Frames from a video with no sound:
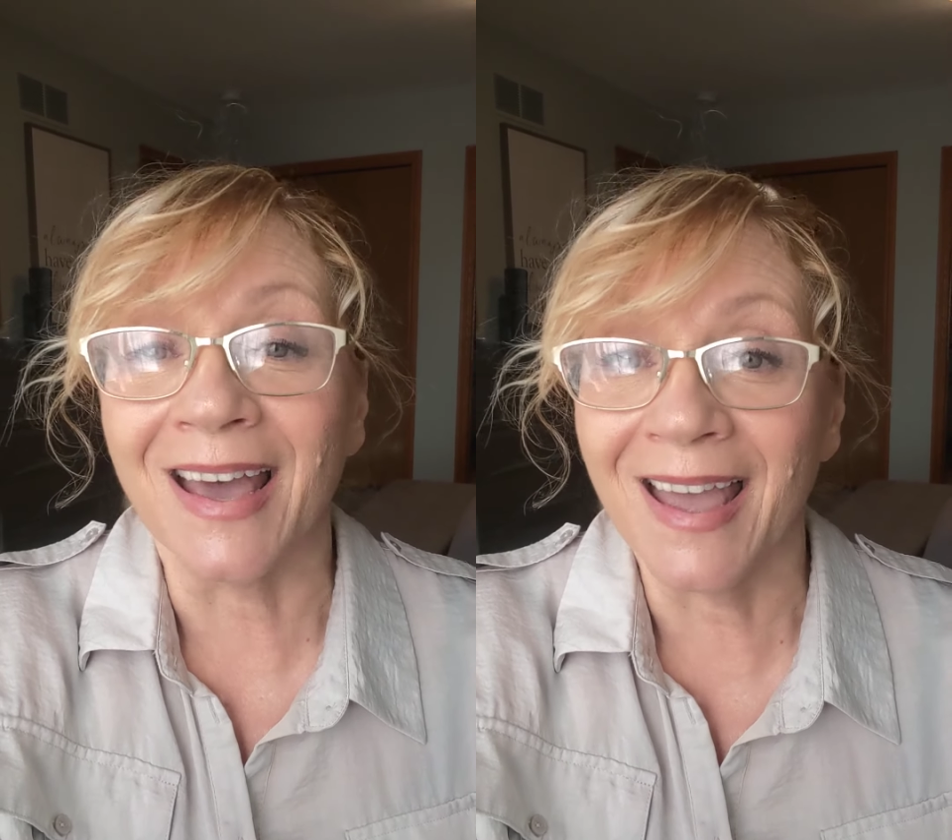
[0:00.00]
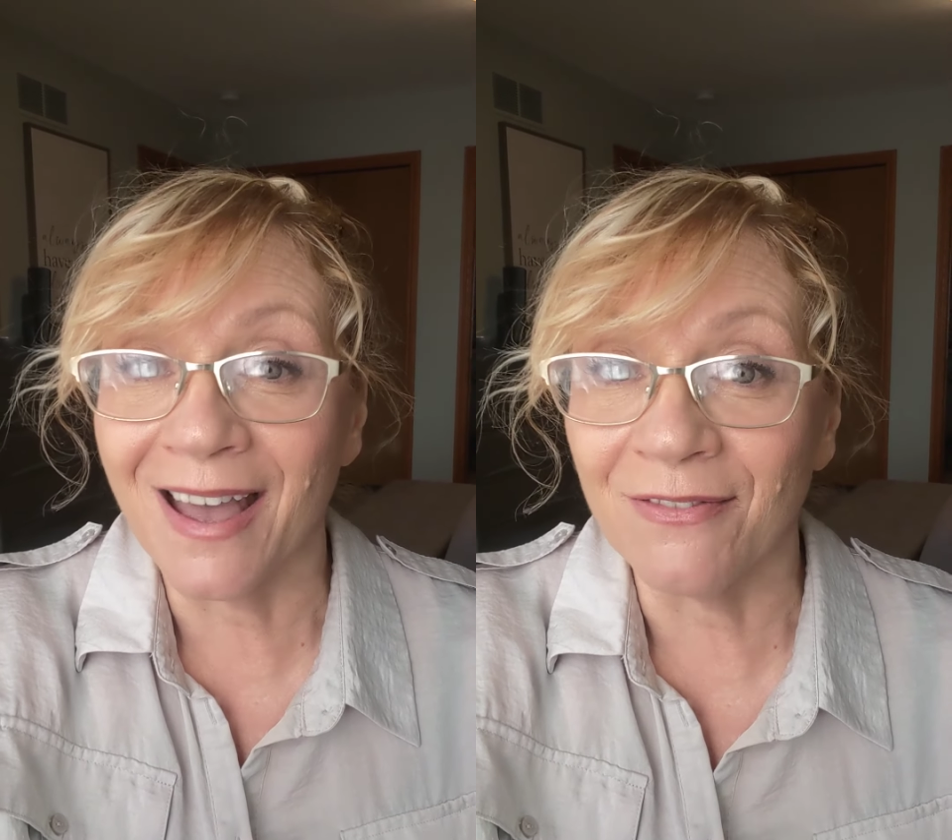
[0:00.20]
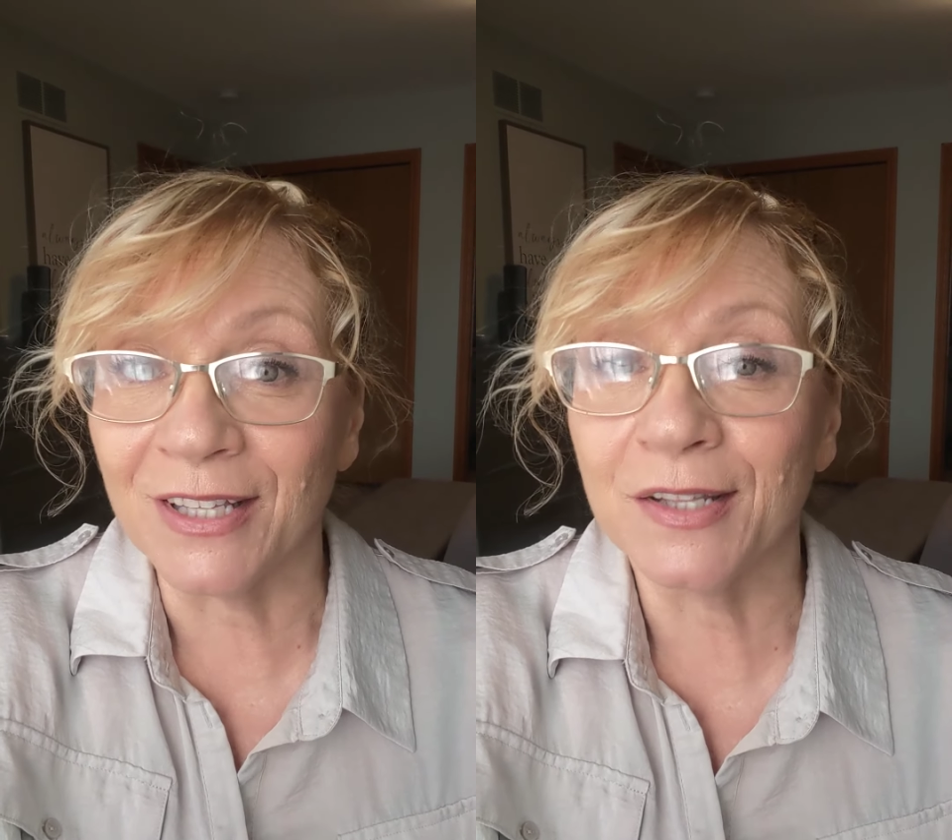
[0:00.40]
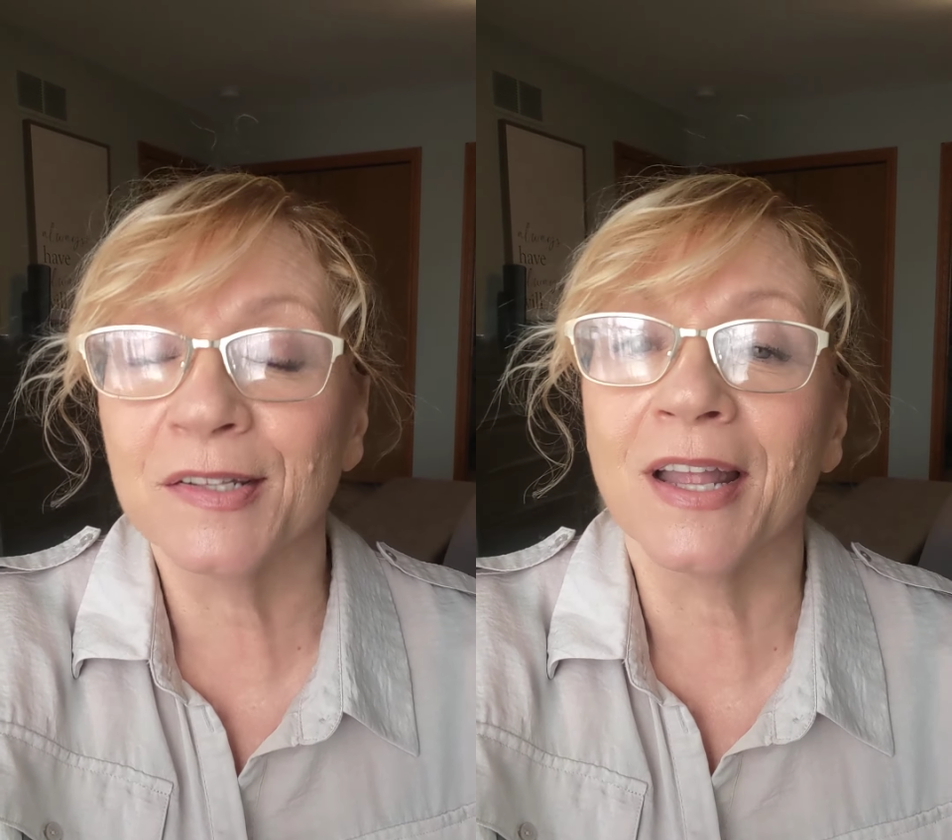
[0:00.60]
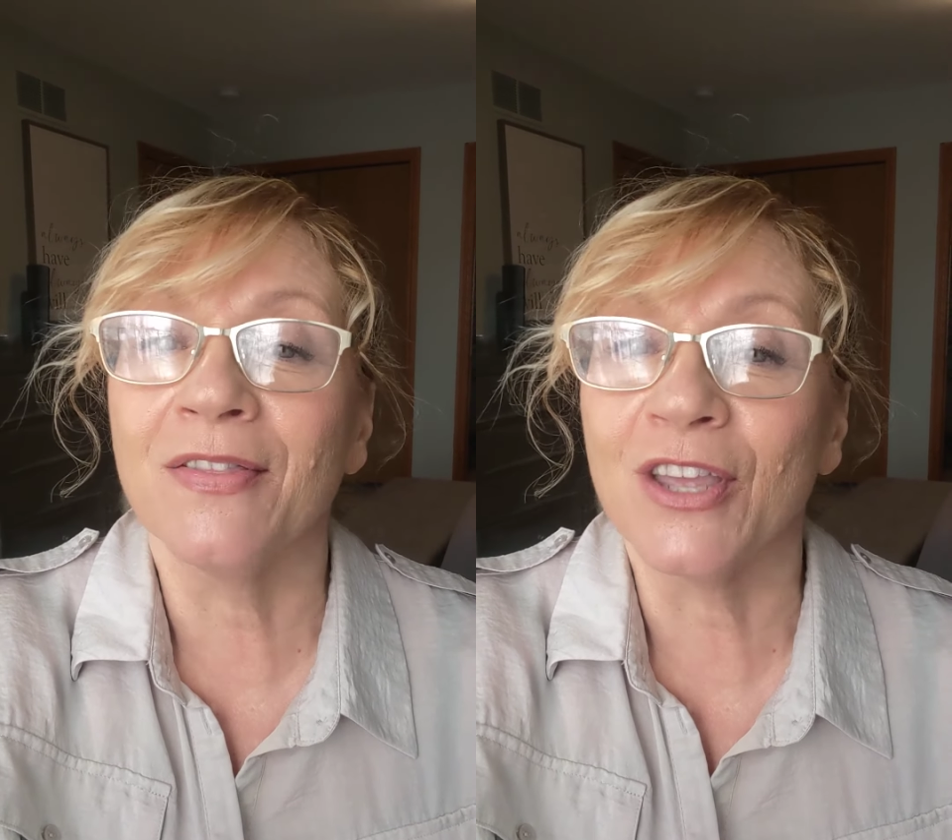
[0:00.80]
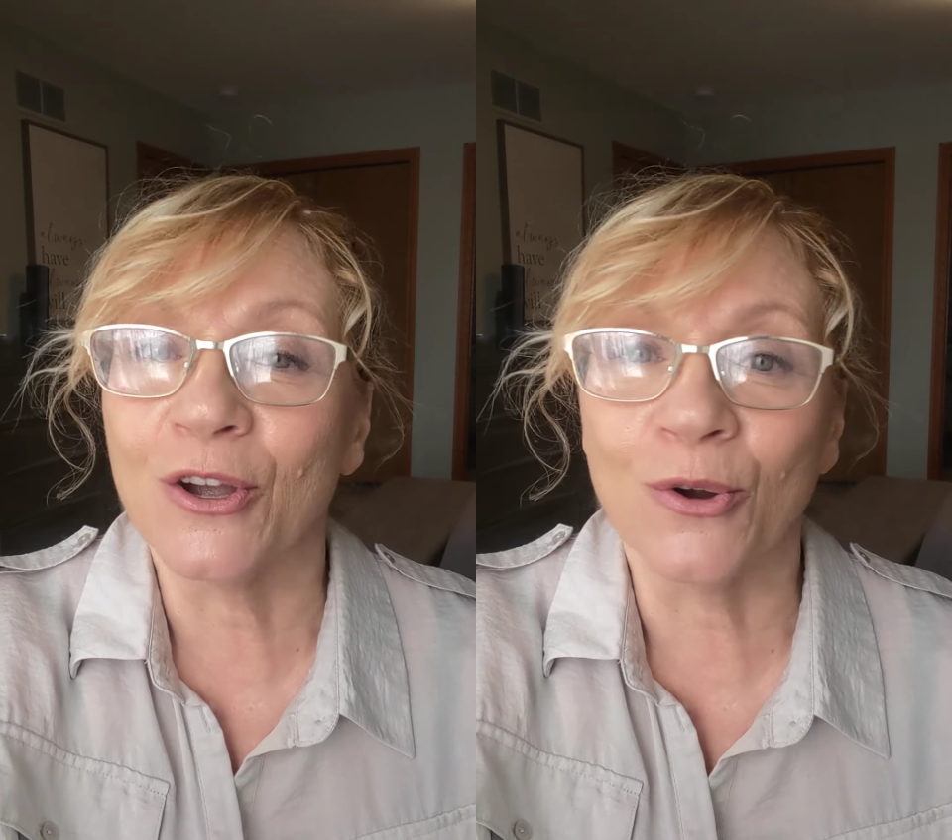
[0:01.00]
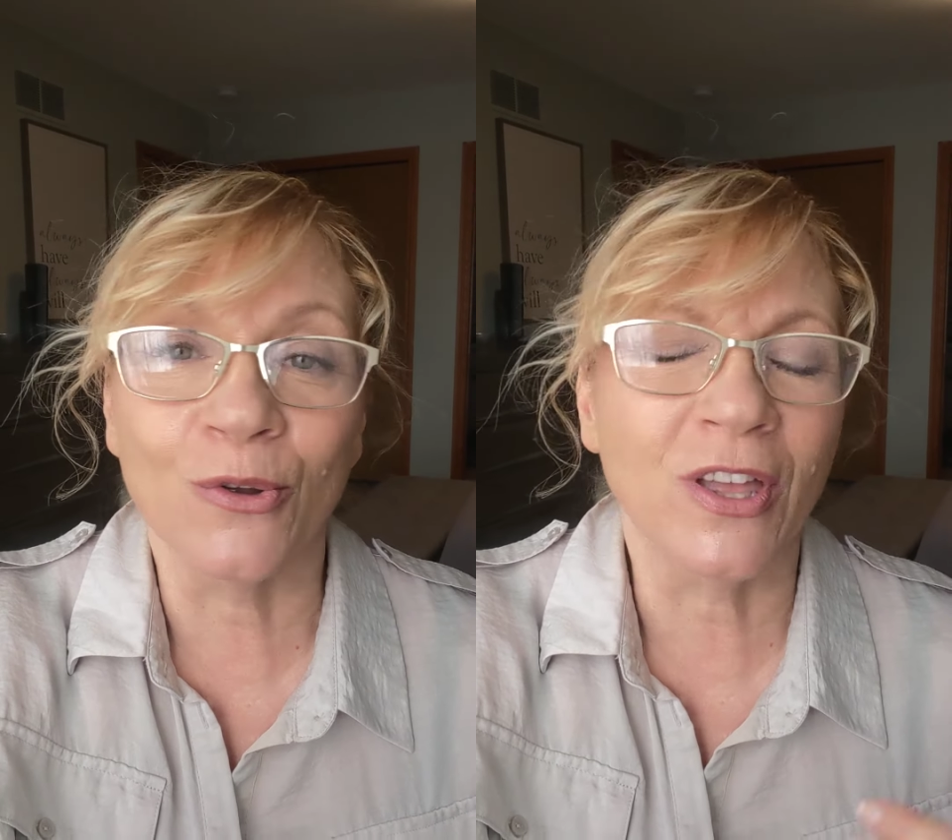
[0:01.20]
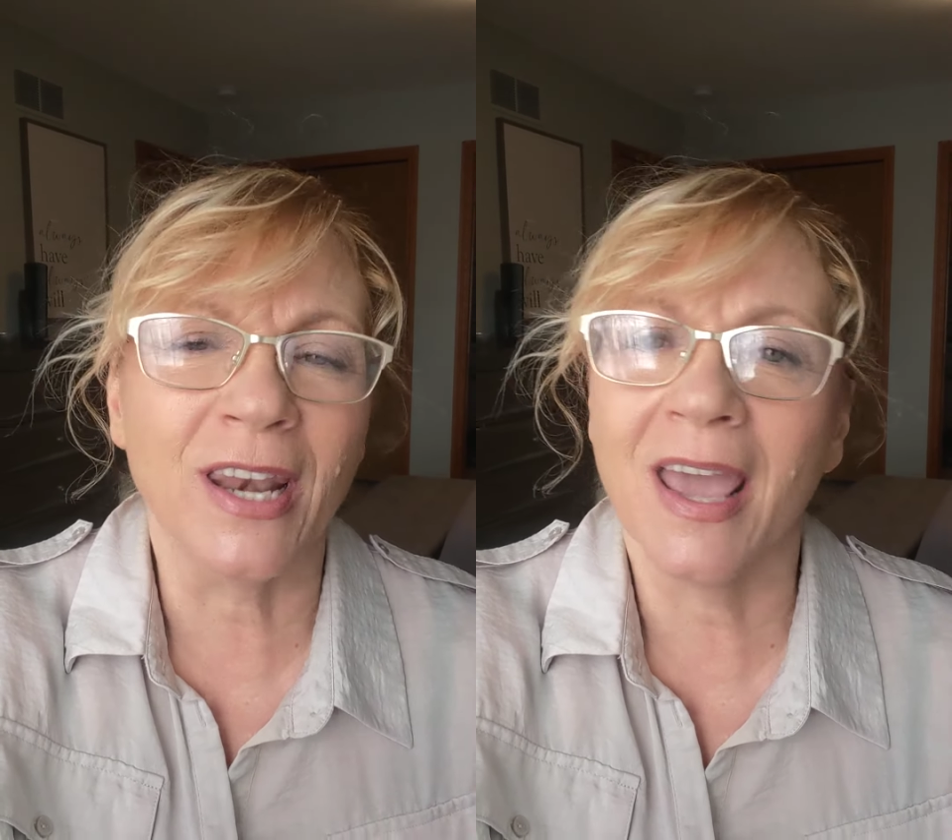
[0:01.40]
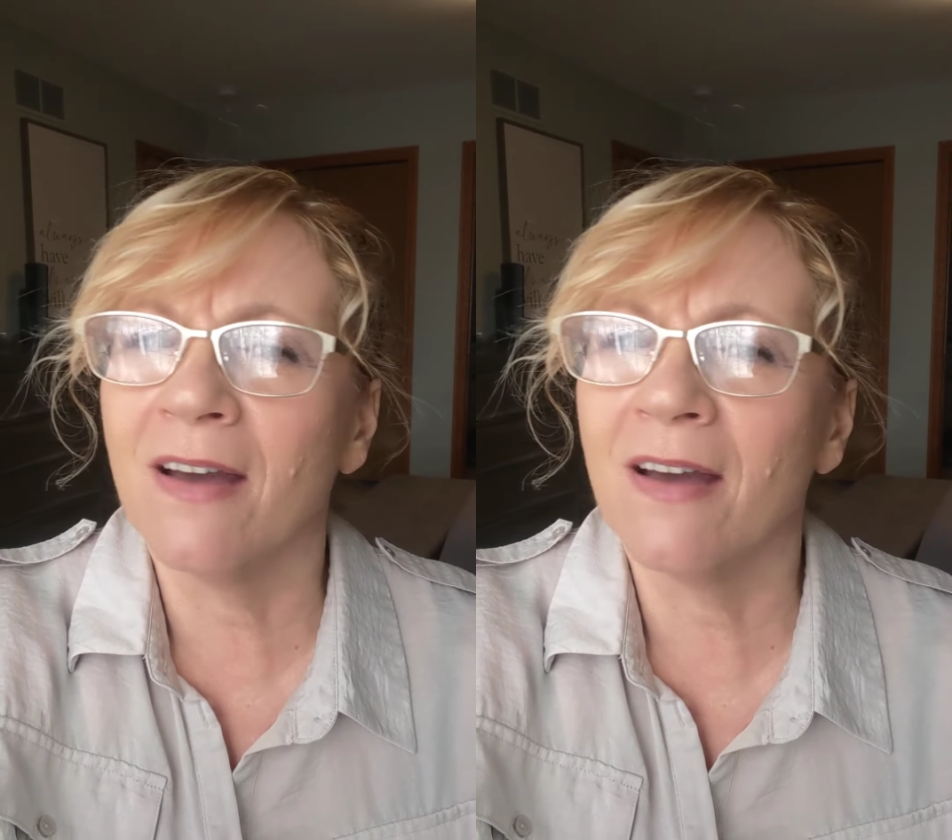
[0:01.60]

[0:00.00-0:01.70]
the heavens and the earth and